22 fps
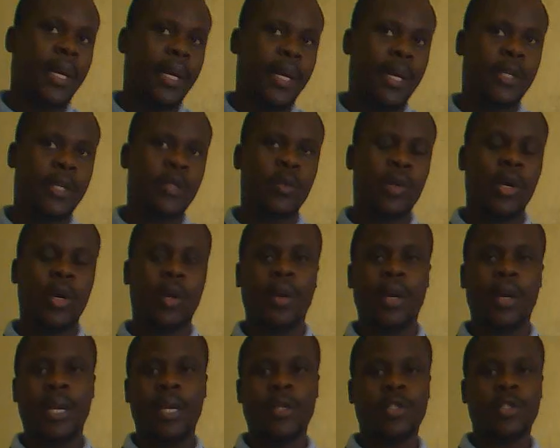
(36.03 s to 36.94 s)
as
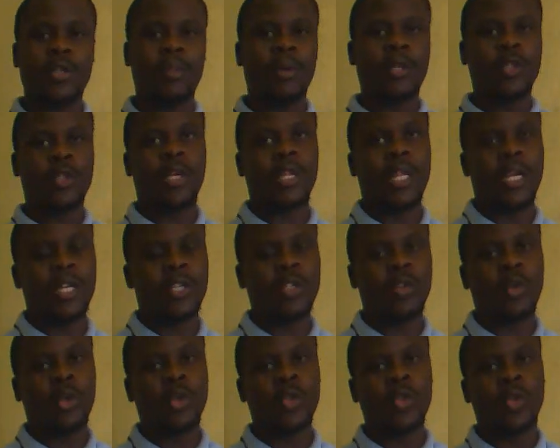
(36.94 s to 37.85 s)
well as make sure that you
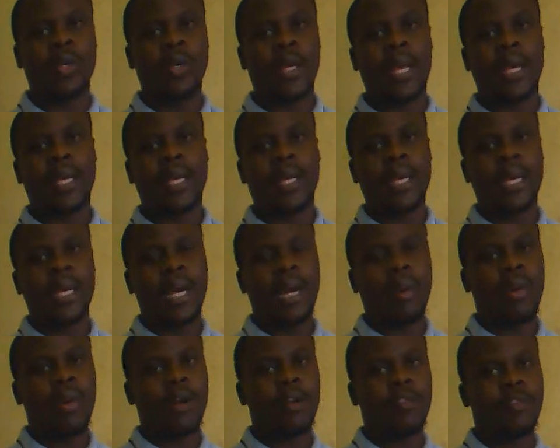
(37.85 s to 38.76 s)
also like
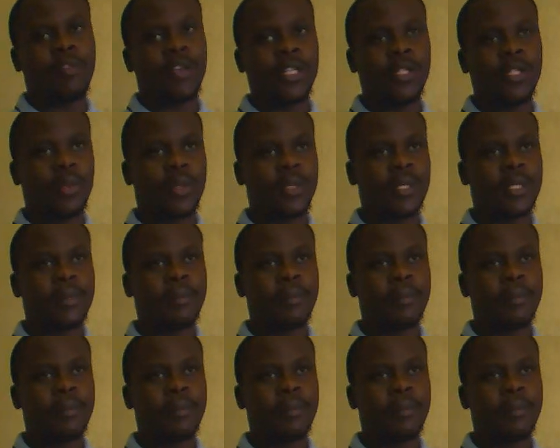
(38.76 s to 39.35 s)
our videos